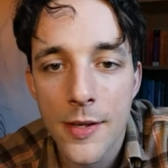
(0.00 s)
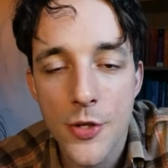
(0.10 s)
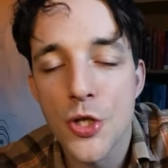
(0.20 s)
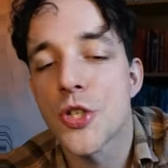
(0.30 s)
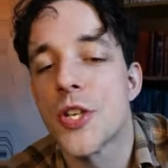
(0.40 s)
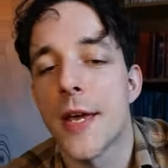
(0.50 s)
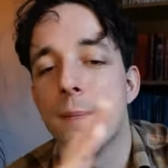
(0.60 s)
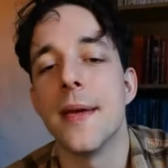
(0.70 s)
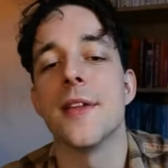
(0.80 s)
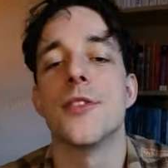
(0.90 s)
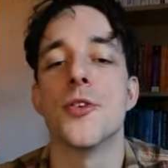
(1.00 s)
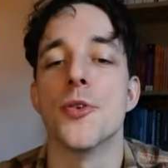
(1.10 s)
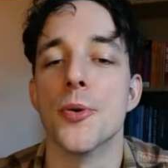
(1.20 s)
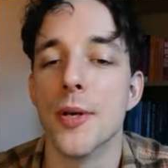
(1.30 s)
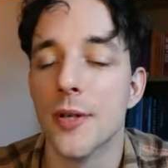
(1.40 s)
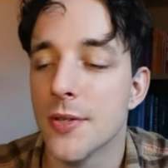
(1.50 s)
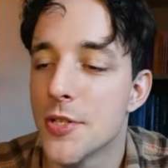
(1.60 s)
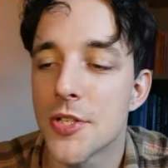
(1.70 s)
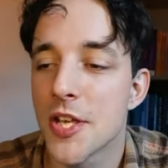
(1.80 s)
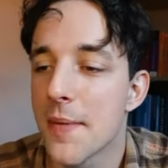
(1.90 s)
Just say me too.
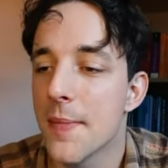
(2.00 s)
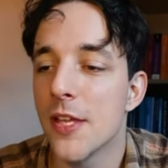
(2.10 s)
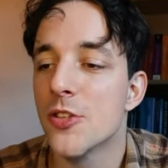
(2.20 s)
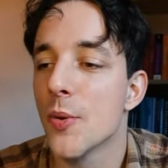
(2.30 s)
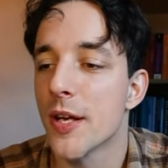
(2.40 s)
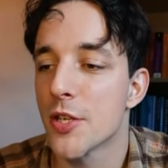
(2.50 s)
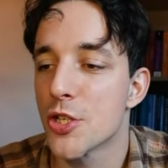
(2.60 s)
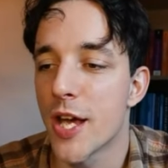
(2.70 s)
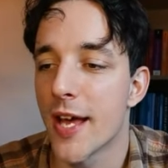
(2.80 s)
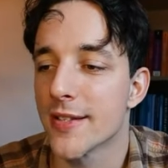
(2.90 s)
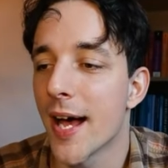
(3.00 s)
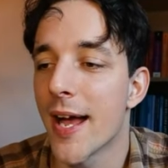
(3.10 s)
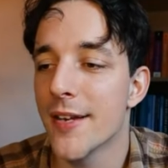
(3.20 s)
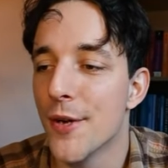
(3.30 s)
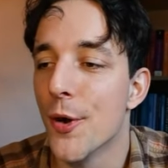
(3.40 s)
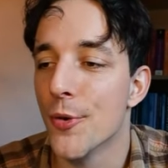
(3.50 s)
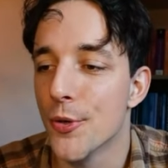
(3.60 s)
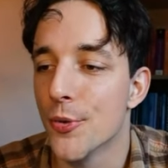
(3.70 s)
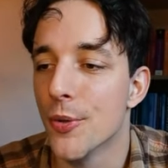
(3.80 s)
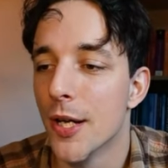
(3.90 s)
Just say me too in the chat. I know
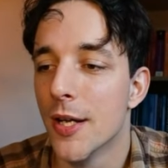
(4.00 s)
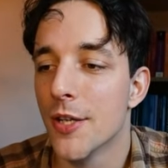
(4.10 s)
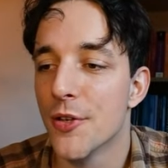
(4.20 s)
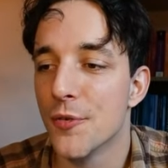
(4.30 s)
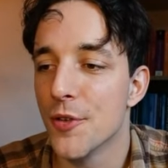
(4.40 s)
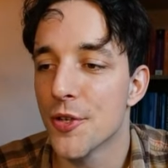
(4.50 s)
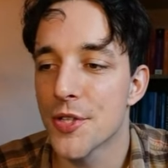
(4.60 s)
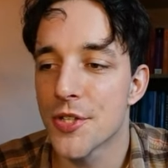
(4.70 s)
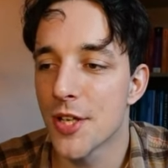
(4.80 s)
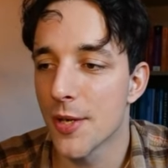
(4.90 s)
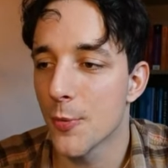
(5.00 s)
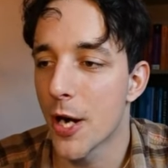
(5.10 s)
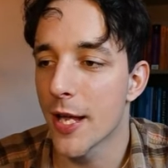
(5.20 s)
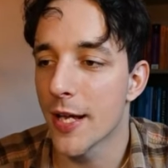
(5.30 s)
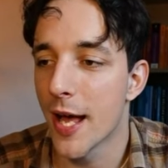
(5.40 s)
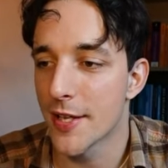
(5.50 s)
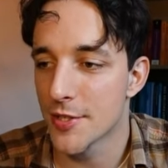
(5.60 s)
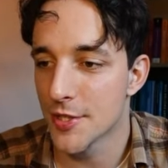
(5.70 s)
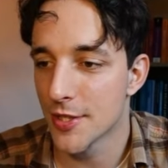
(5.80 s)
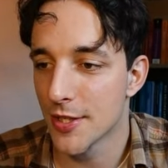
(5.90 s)
you feel the same way,
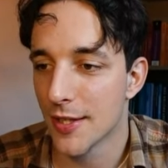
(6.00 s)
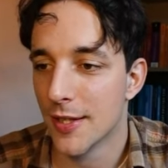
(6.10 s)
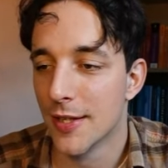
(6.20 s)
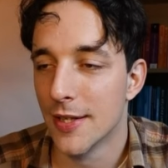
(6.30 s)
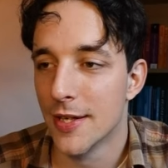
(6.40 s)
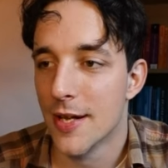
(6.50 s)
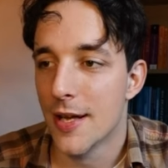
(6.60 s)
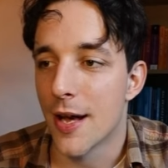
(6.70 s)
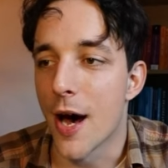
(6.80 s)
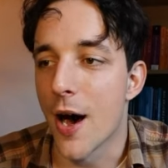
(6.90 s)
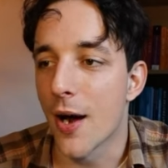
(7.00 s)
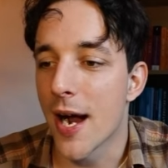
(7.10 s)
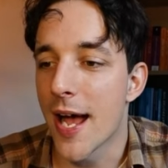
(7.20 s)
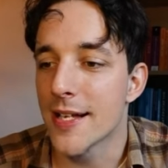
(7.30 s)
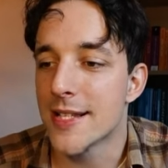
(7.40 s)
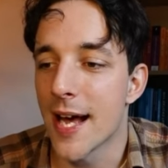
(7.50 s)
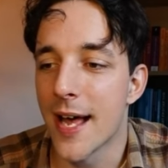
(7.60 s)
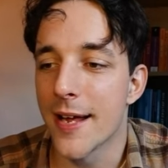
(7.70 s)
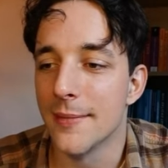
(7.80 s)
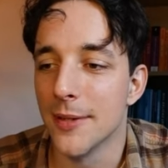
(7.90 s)
guys. All right,
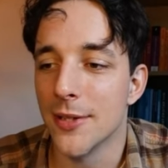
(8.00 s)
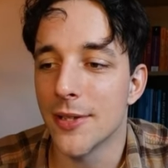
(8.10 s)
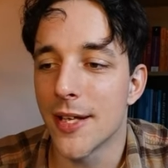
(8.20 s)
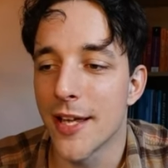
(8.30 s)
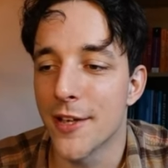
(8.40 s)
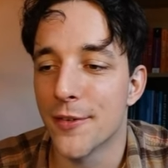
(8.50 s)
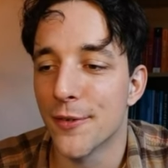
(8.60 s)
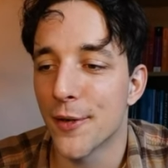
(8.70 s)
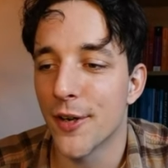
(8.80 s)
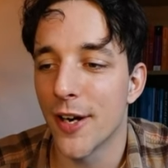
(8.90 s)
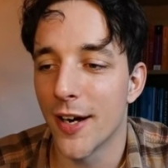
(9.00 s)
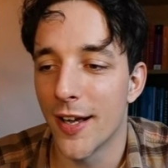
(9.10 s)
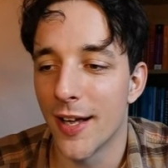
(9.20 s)
I am looking for